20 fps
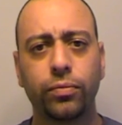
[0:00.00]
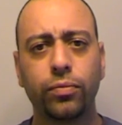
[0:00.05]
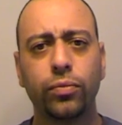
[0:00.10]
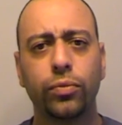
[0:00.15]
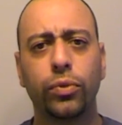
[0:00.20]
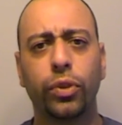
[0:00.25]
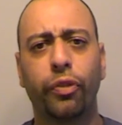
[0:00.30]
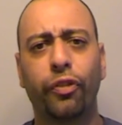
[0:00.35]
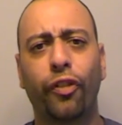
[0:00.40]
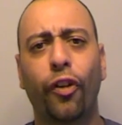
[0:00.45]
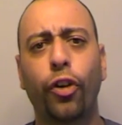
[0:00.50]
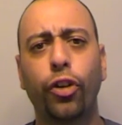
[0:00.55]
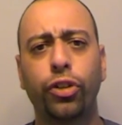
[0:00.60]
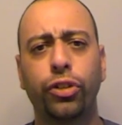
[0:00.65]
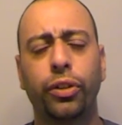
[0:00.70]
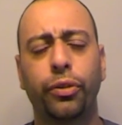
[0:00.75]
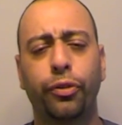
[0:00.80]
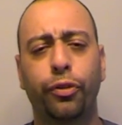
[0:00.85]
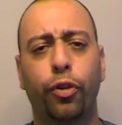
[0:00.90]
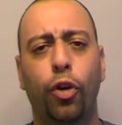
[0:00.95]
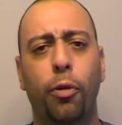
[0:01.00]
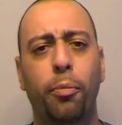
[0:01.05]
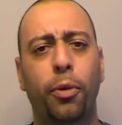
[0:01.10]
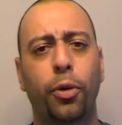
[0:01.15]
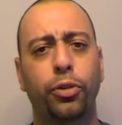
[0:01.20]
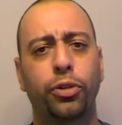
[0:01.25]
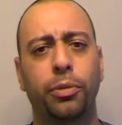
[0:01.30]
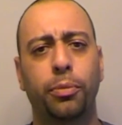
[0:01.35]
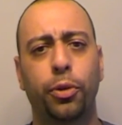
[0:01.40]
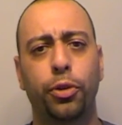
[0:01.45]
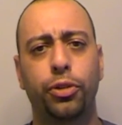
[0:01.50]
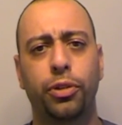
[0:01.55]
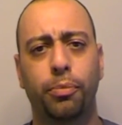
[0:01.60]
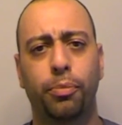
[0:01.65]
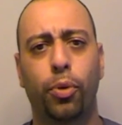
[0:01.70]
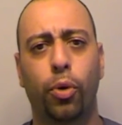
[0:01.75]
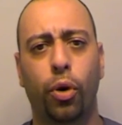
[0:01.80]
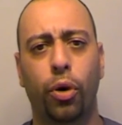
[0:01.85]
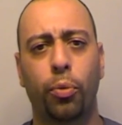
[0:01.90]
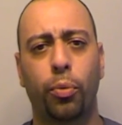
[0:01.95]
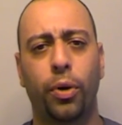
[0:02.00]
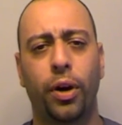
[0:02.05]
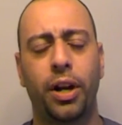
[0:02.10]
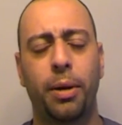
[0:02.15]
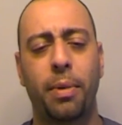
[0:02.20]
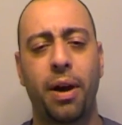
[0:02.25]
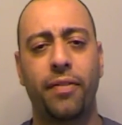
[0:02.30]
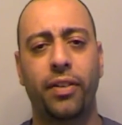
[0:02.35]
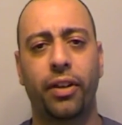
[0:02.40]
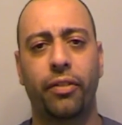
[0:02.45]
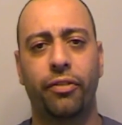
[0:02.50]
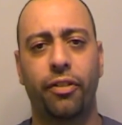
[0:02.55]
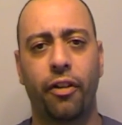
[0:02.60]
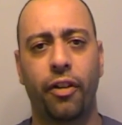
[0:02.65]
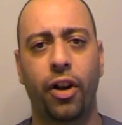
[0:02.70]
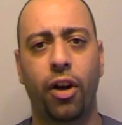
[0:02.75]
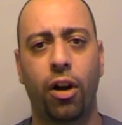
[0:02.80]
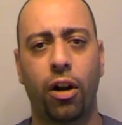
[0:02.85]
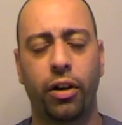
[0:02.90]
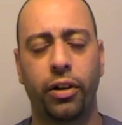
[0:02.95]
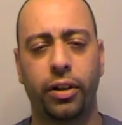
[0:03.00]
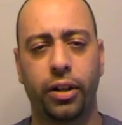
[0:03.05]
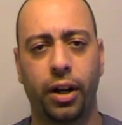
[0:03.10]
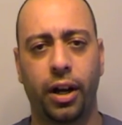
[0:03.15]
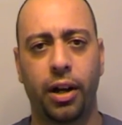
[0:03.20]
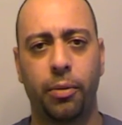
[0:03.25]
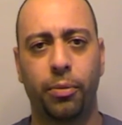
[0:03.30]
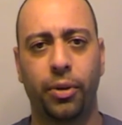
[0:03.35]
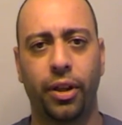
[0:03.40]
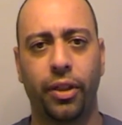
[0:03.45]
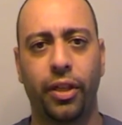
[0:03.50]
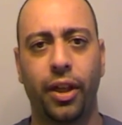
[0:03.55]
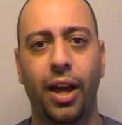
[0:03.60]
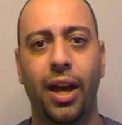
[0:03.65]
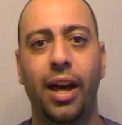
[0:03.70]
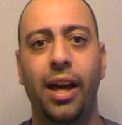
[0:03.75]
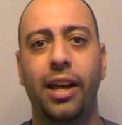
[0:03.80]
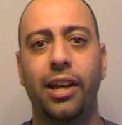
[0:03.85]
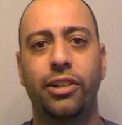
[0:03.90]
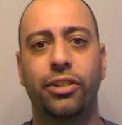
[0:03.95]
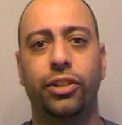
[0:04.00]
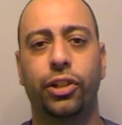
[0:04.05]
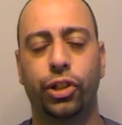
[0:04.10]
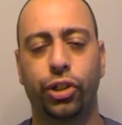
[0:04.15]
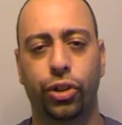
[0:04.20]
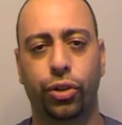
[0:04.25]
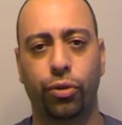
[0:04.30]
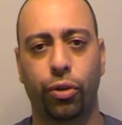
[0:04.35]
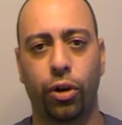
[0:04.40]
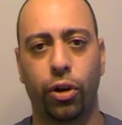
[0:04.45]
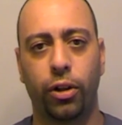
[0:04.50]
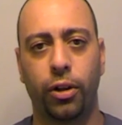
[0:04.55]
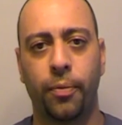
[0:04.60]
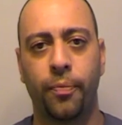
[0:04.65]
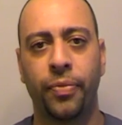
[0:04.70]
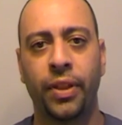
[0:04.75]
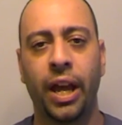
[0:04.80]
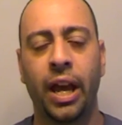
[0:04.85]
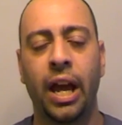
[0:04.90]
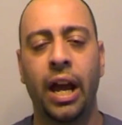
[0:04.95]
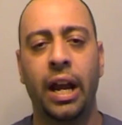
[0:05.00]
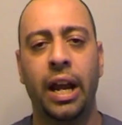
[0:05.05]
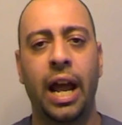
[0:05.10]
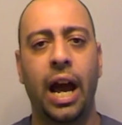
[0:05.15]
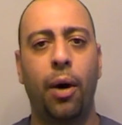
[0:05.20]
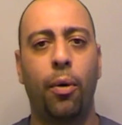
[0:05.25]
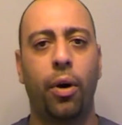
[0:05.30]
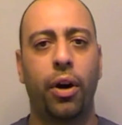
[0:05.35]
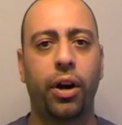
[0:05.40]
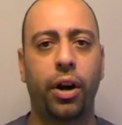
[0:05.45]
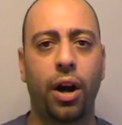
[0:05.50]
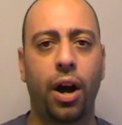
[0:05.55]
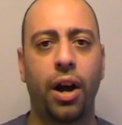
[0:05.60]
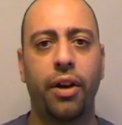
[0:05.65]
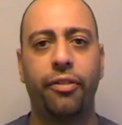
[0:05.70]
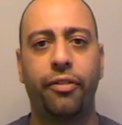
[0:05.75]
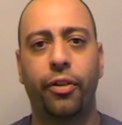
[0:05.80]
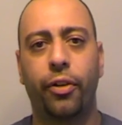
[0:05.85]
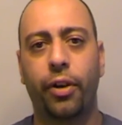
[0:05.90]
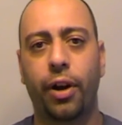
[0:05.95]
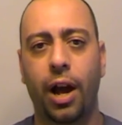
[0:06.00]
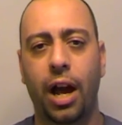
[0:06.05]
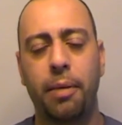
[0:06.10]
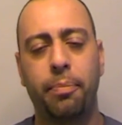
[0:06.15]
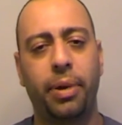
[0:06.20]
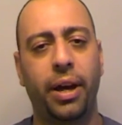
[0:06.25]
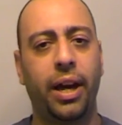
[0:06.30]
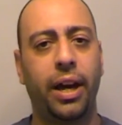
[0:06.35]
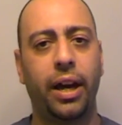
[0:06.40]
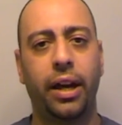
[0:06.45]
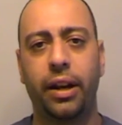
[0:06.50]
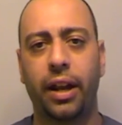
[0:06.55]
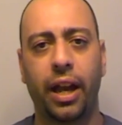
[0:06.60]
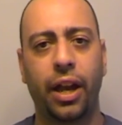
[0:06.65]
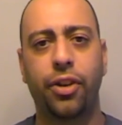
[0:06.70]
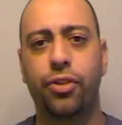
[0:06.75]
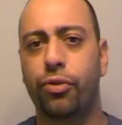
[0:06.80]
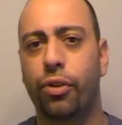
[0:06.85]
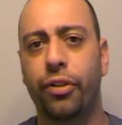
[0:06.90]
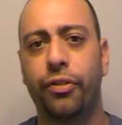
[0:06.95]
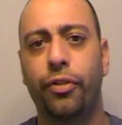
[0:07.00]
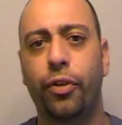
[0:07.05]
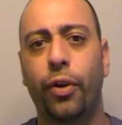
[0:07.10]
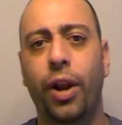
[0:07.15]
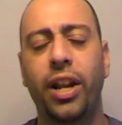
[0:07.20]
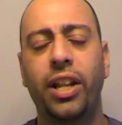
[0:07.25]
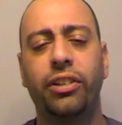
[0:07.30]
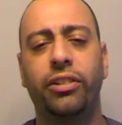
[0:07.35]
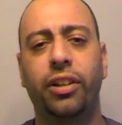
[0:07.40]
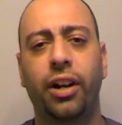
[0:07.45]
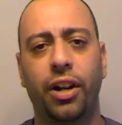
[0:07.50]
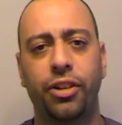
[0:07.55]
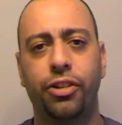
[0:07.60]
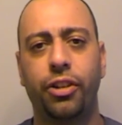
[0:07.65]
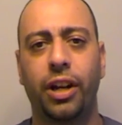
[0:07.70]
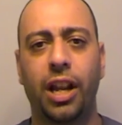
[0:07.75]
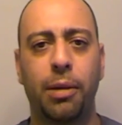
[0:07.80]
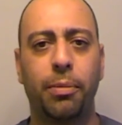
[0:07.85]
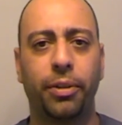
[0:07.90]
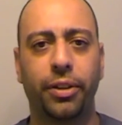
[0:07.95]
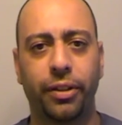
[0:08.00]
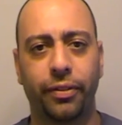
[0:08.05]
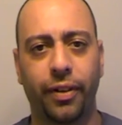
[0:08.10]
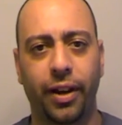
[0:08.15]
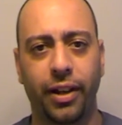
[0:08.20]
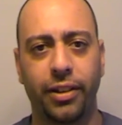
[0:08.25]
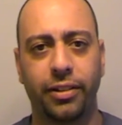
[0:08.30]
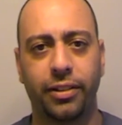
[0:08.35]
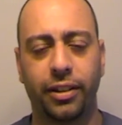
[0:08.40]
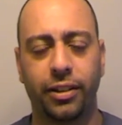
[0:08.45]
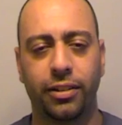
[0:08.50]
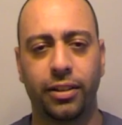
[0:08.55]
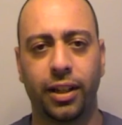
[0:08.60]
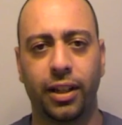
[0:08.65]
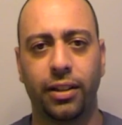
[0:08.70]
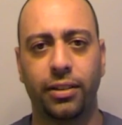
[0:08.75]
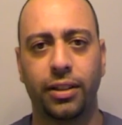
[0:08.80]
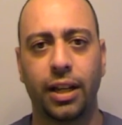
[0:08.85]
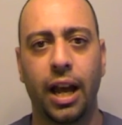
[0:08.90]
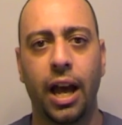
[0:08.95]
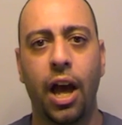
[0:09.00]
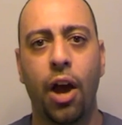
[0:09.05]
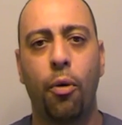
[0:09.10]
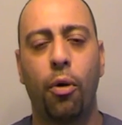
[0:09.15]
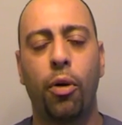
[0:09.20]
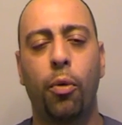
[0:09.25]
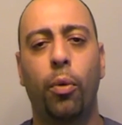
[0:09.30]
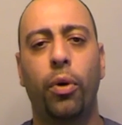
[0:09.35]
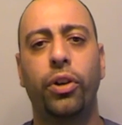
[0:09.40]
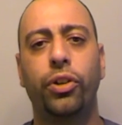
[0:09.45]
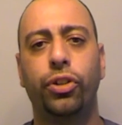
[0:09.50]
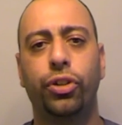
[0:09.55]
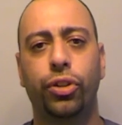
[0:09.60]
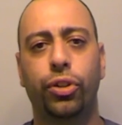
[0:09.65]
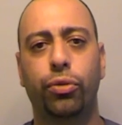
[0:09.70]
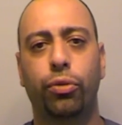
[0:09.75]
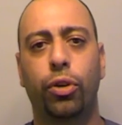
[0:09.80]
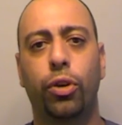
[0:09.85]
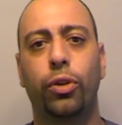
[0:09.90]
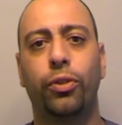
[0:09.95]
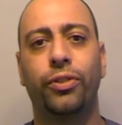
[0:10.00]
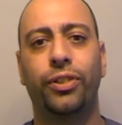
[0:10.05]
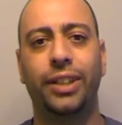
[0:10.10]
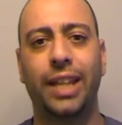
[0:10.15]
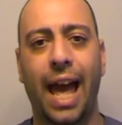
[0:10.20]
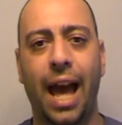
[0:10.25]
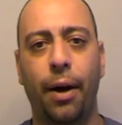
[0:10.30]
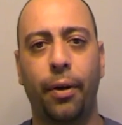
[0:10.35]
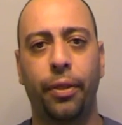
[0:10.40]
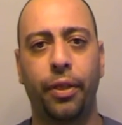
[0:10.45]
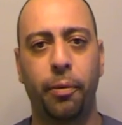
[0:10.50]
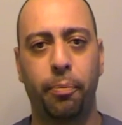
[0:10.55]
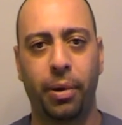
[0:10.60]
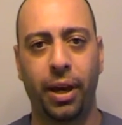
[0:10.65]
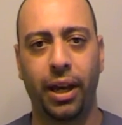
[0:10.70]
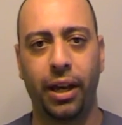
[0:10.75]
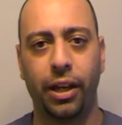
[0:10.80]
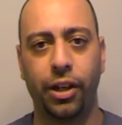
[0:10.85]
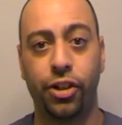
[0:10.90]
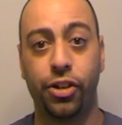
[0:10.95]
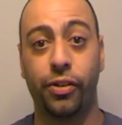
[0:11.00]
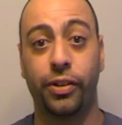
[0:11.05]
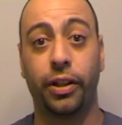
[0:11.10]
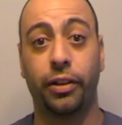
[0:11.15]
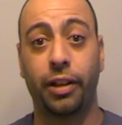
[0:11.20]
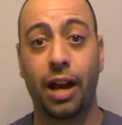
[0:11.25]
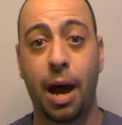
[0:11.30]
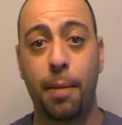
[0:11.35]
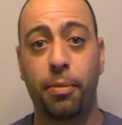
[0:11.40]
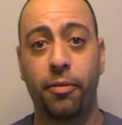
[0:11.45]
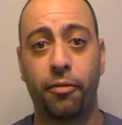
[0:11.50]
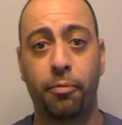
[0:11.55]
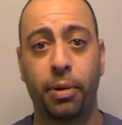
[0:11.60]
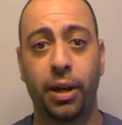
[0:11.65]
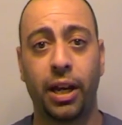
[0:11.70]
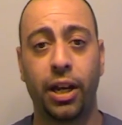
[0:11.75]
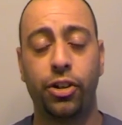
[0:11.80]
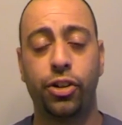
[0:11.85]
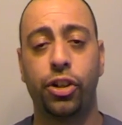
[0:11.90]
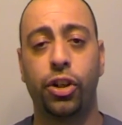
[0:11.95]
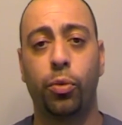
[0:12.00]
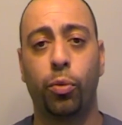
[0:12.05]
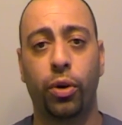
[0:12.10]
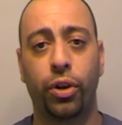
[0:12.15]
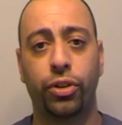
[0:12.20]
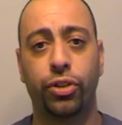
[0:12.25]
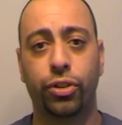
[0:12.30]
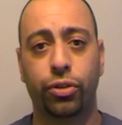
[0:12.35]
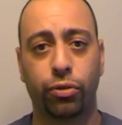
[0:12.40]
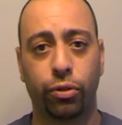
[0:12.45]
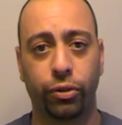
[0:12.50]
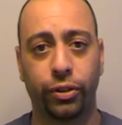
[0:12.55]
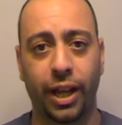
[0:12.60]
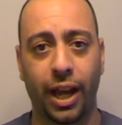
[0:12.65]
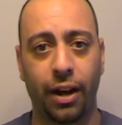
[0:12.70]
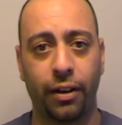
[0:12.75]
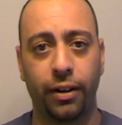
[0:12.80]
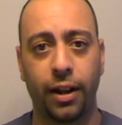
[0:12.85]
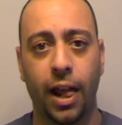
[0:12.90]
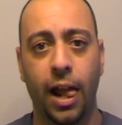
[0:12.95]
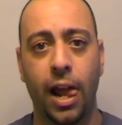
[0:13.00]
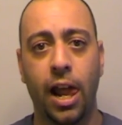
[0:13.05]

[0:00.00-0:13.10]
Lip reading: The first and foremost, the most important one I'm having a very hard time with is the scroll. Now on an iPhone, iPad, Android phone, any touch-enabled device these days, we want to scroll down the page. You're at the top of a page and you want to scroll down.